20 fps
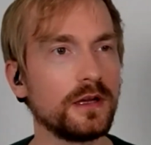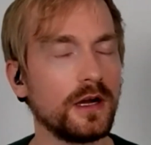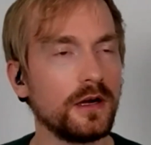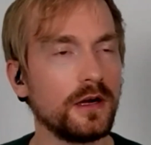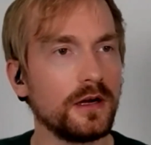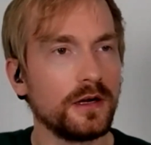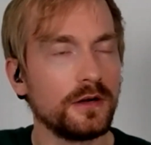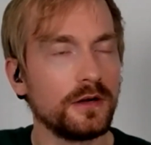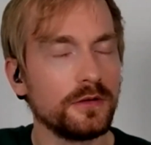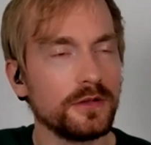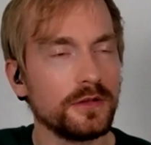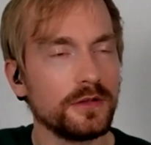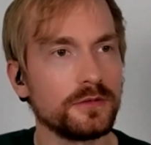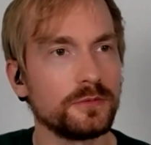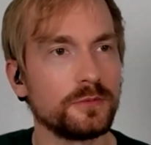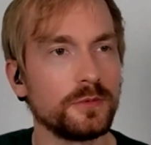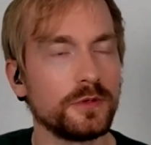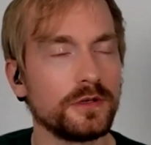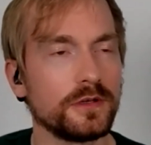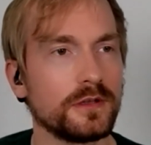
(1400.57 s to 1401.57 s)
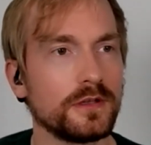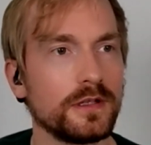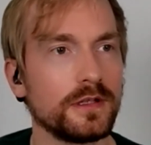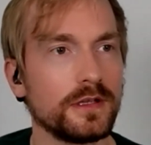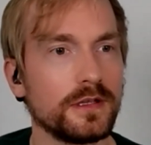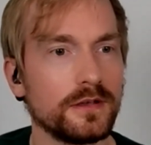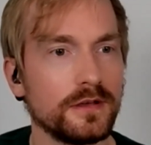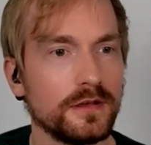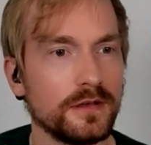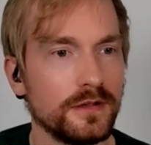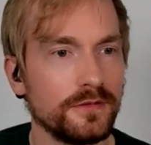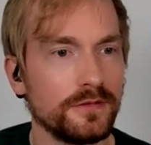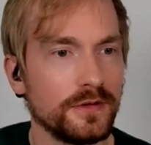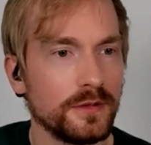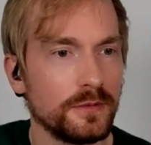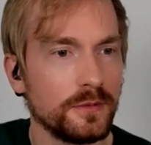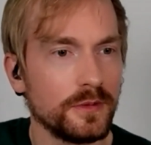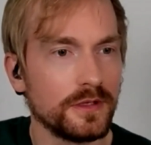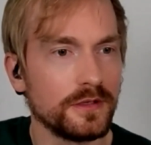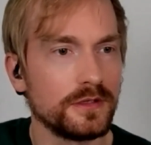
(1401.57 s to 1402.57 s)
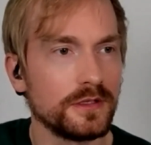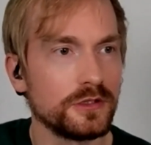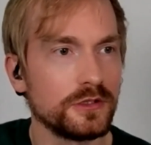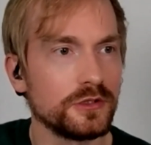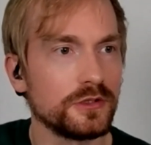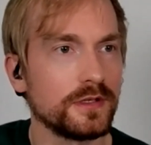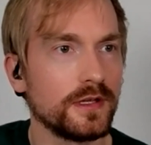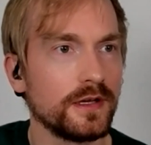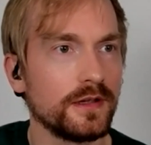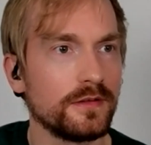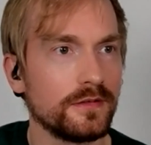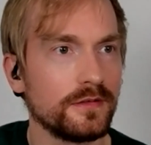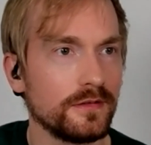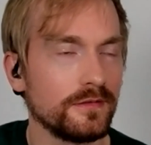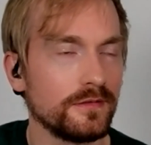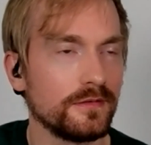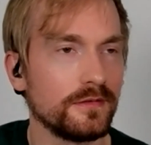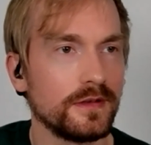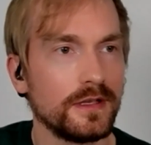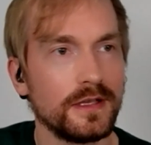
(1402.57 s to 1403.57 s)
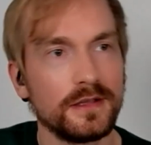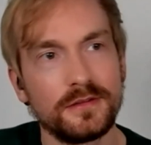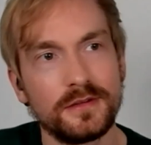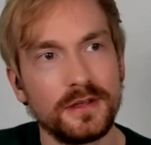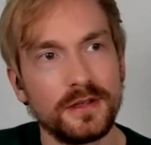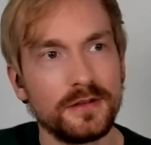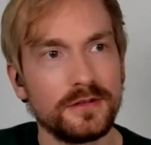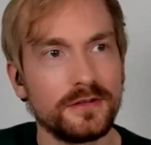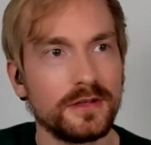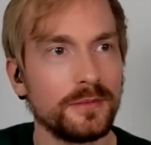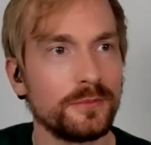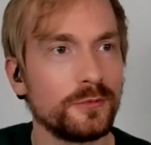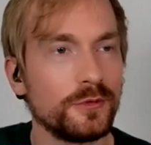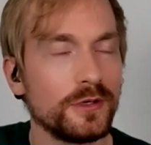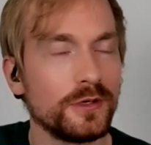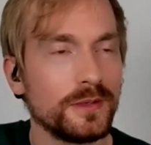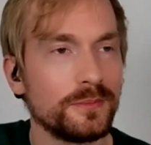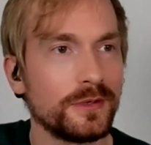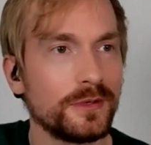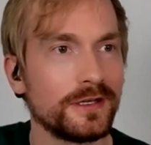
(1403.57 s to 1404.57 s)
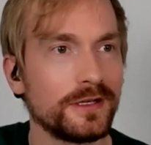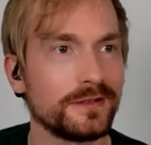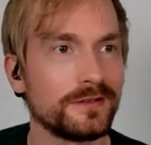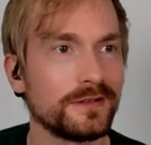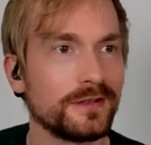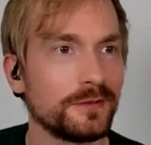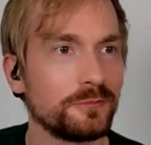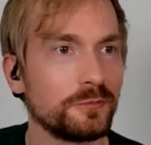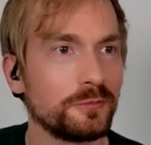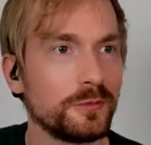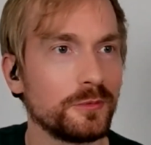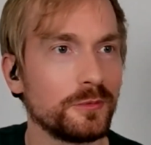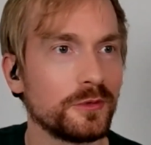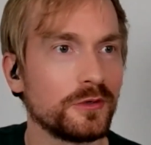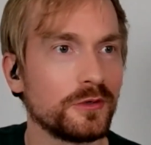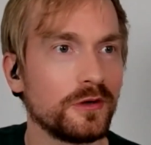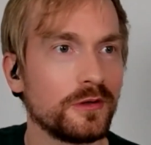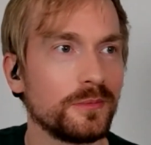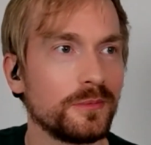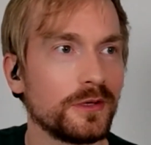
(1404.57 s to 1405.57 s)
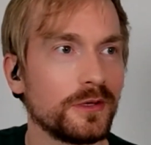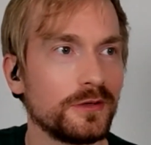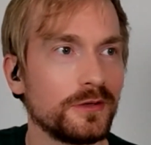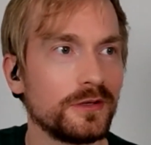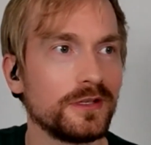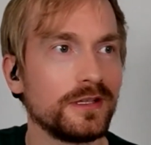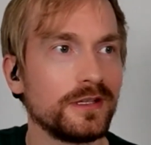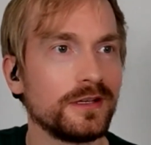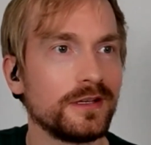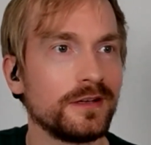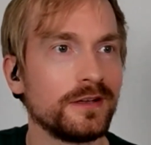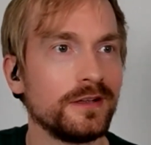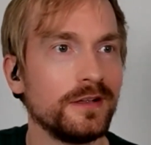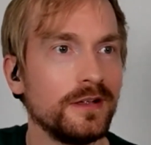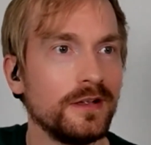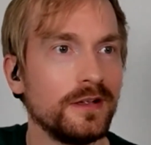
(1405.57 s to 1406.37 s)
How does it work? Like if I want to digitize, let's say, the submarine parts that we were talking about earlier